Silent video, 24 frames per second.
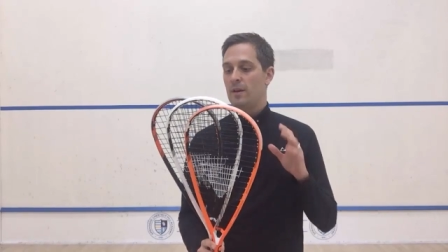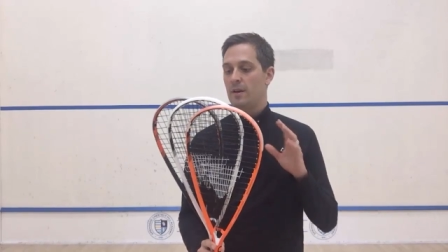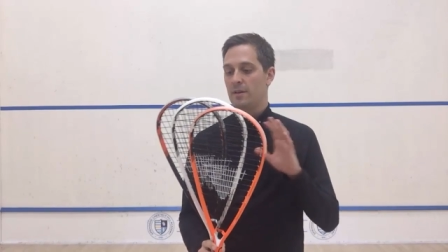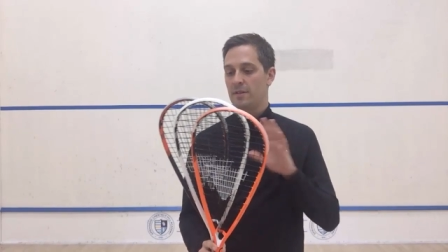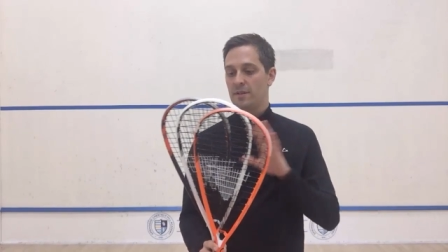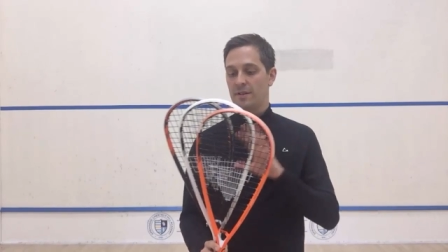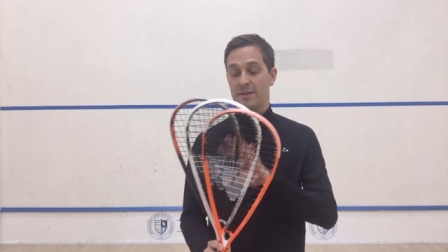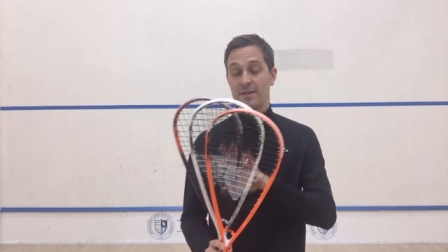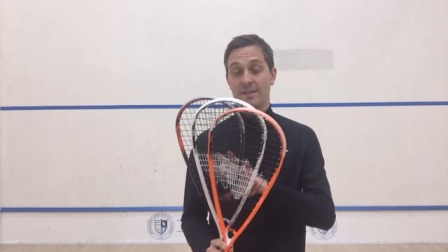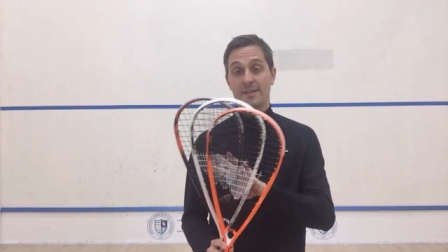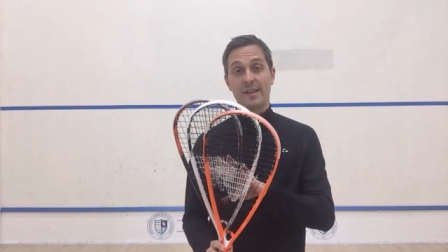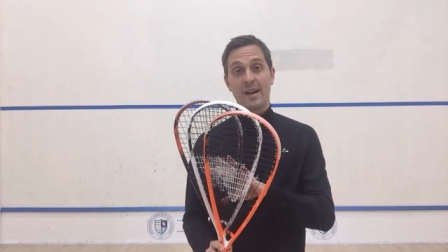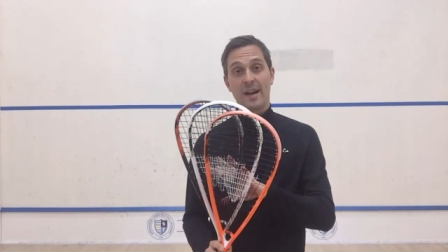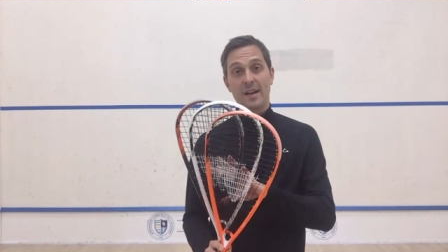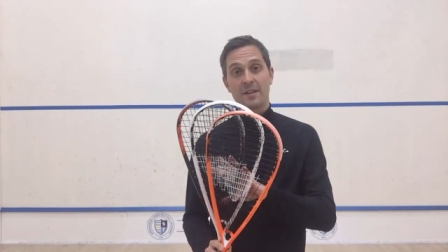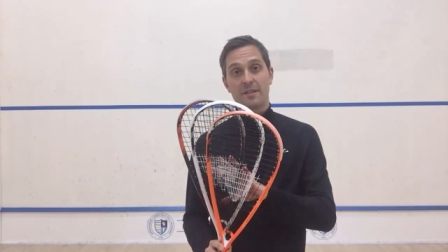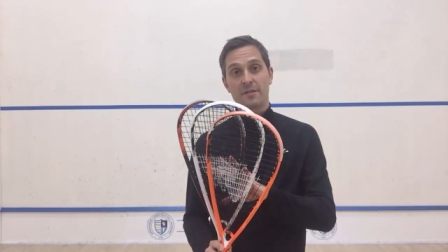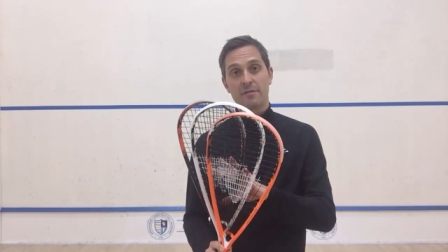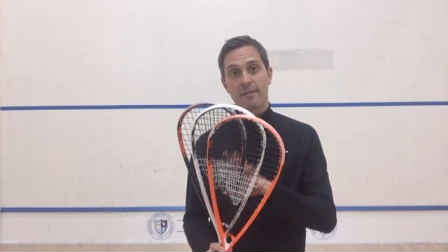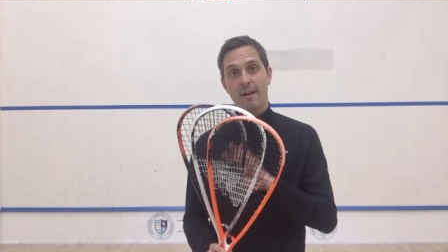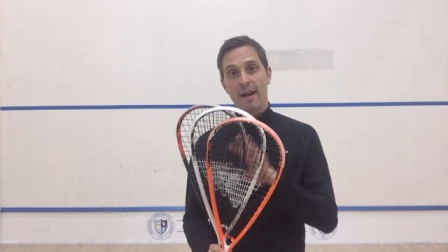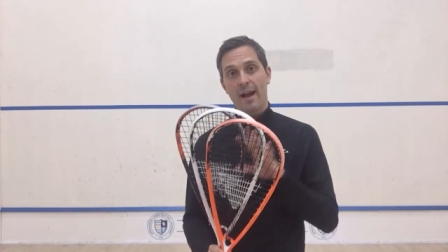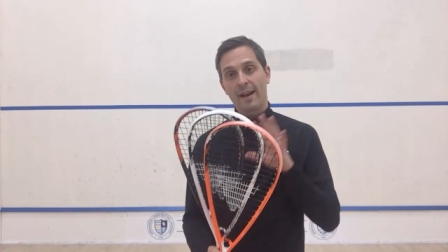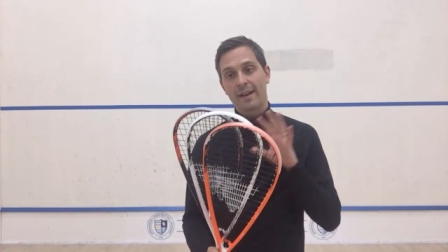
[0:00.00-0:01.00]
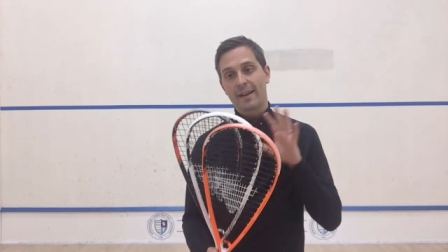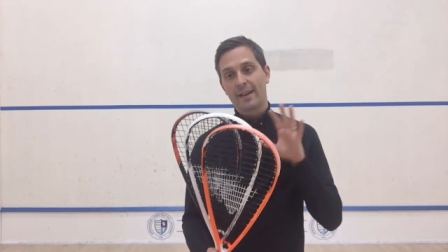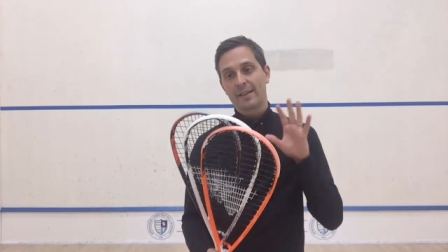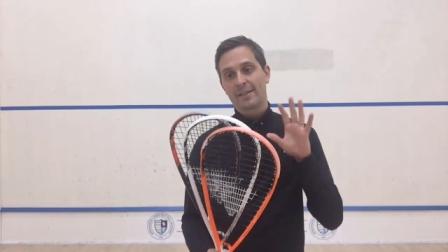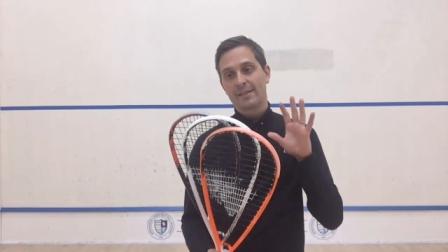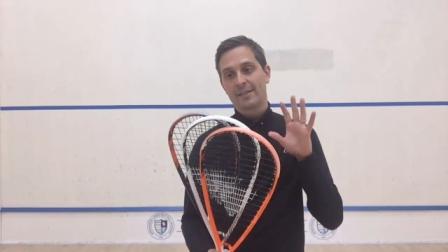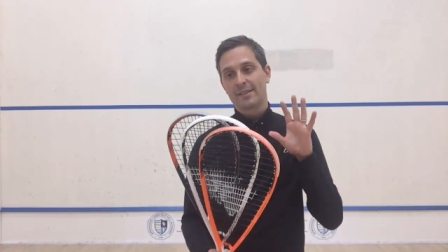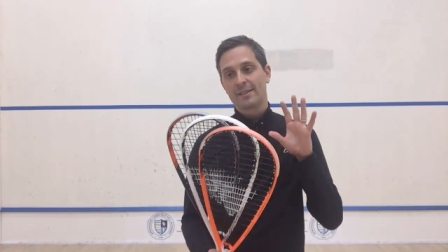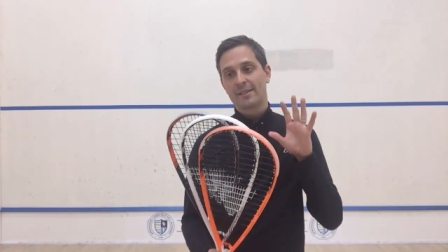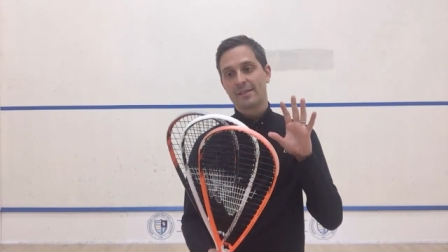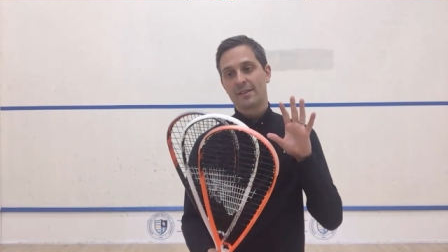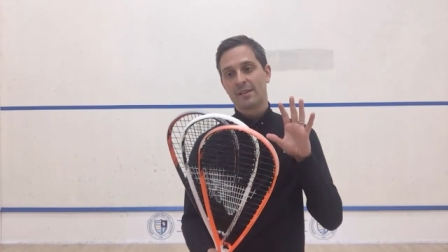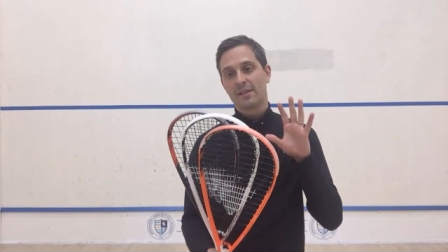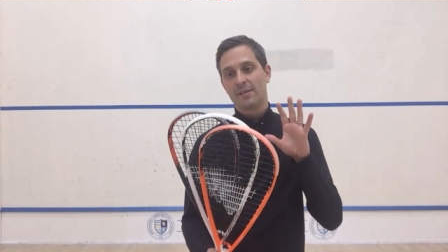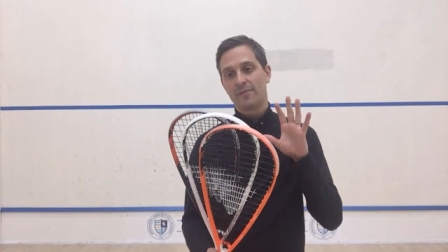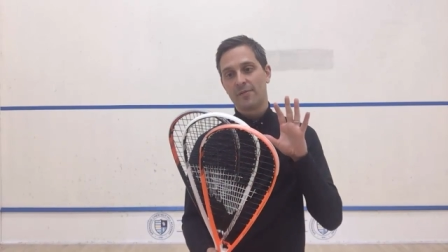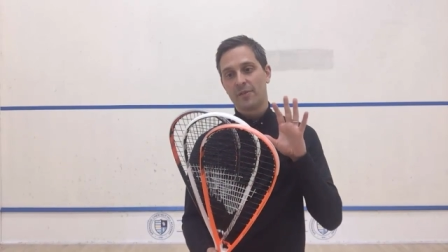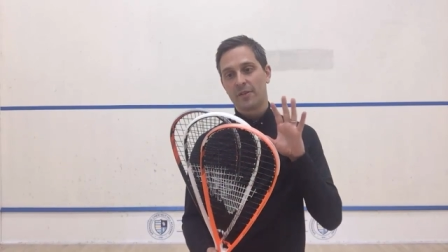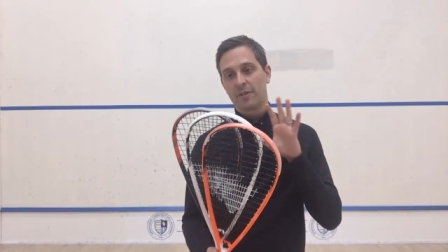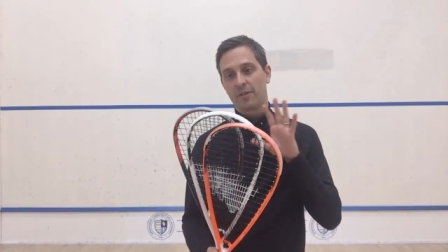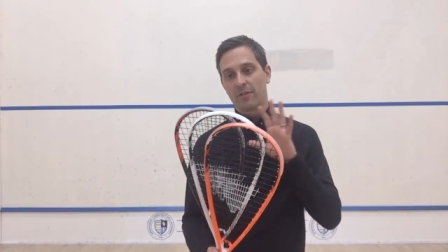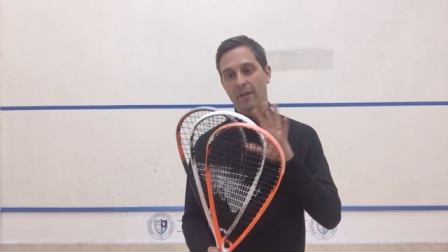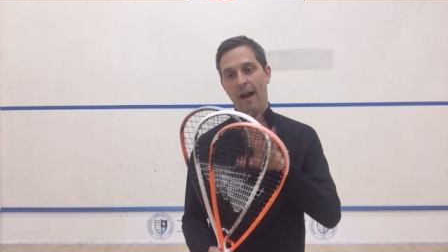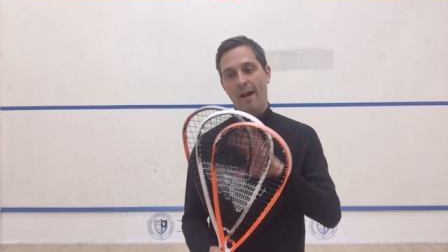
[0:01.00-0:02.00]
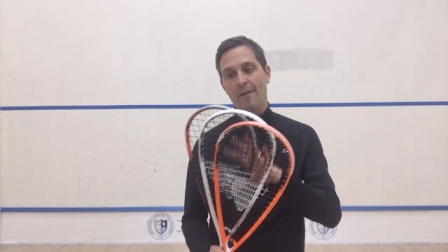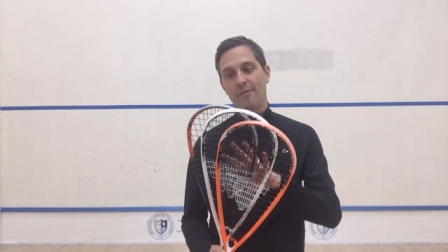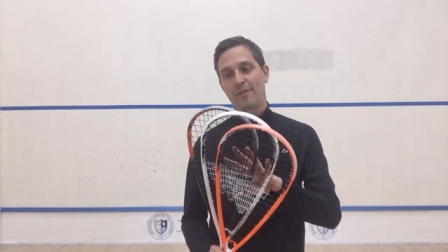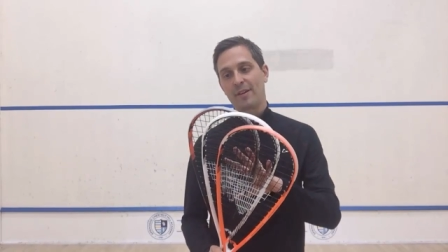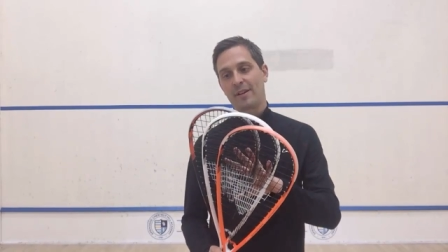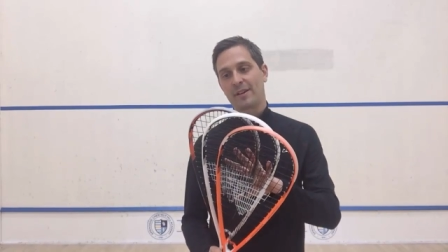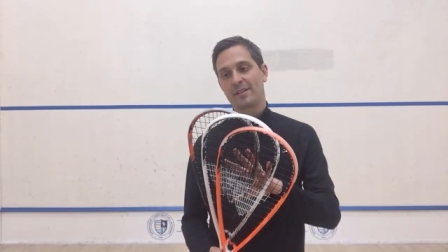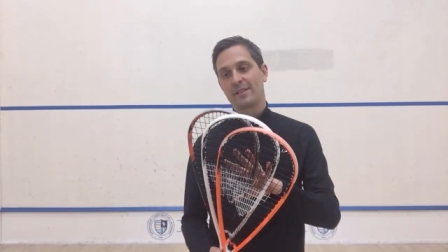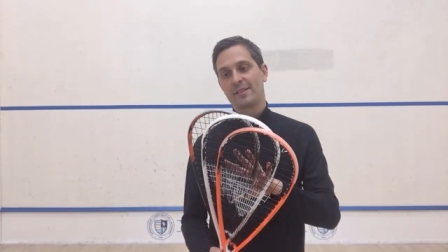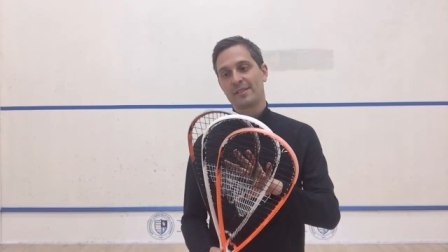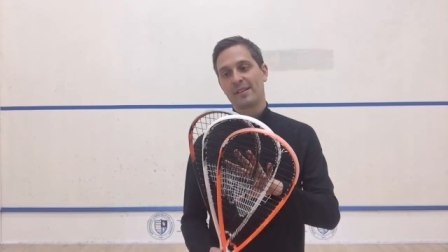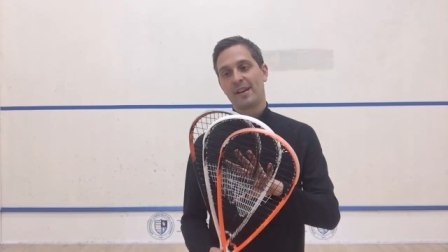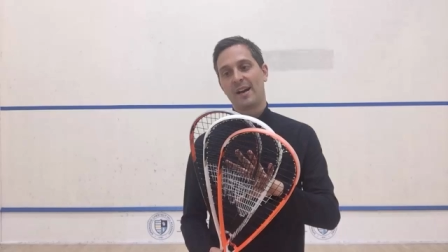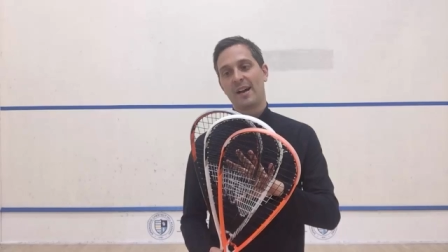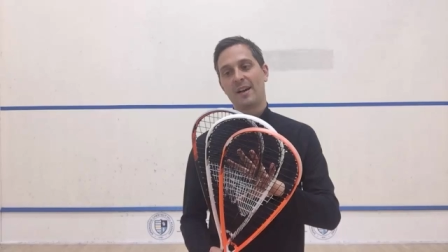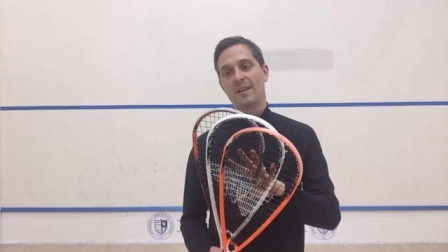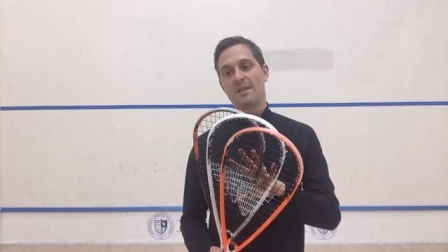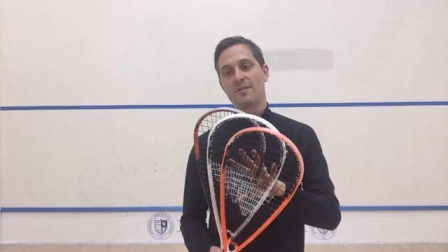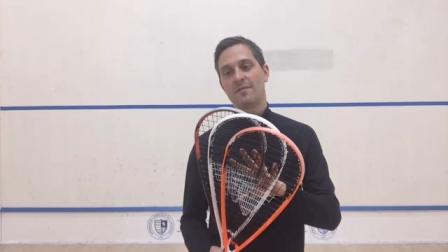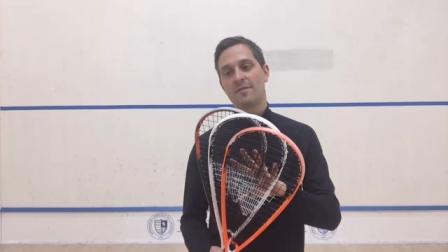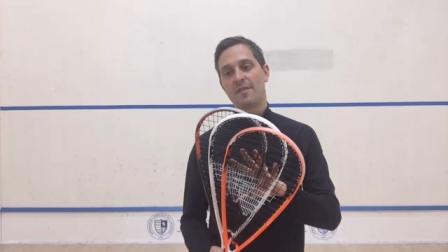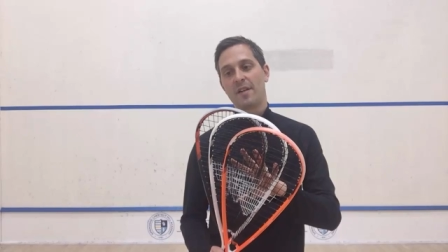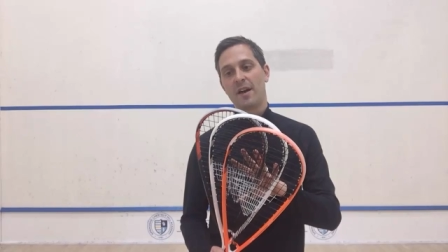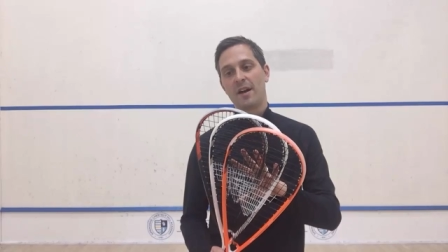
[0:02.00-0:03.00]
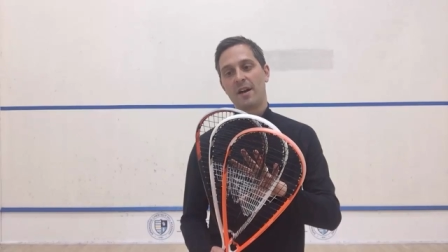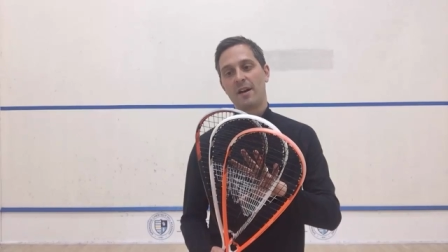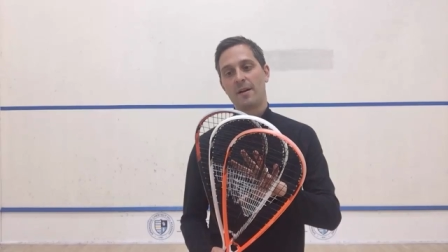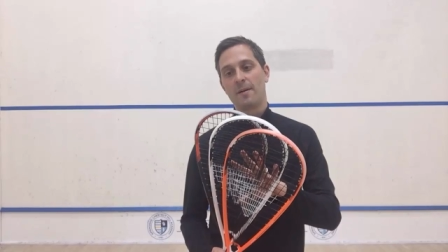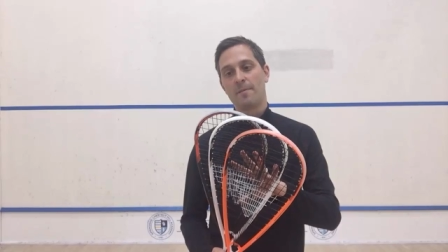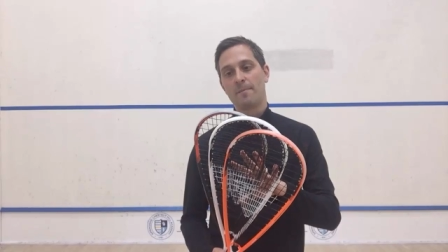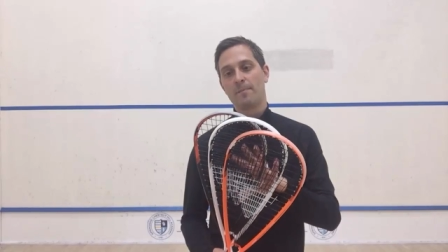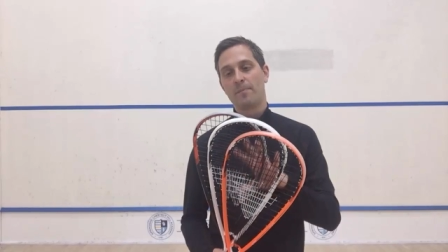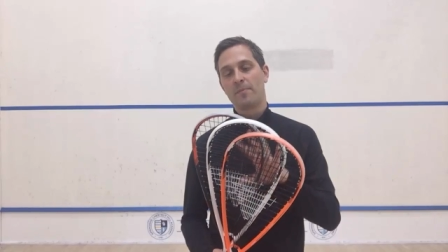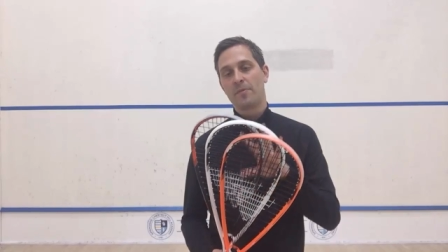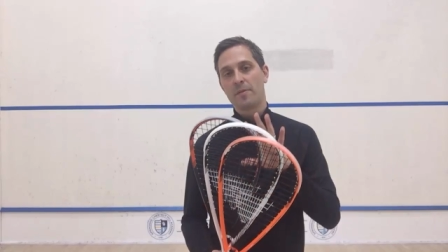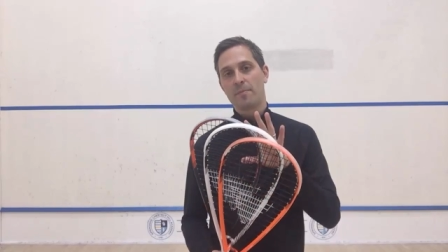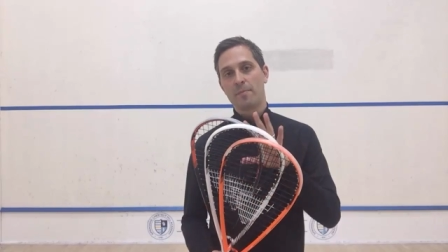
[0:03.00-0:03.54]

the design of the rackets, the graphic design of them,